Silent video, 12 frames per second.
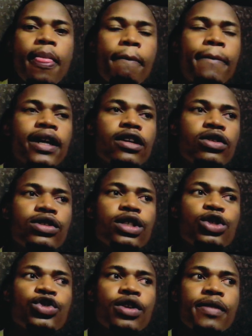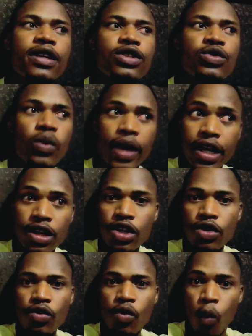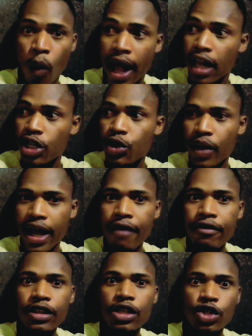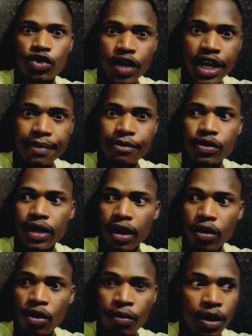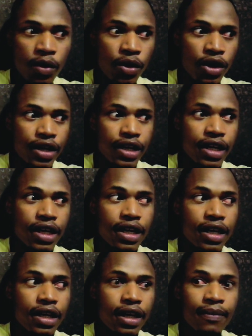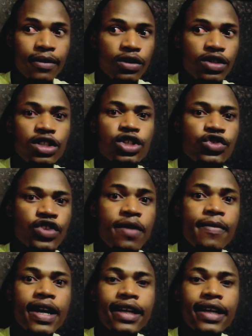But lucid dreaming is when, while you are having the dream, you're like, oh my word, I'm lucid dreaming.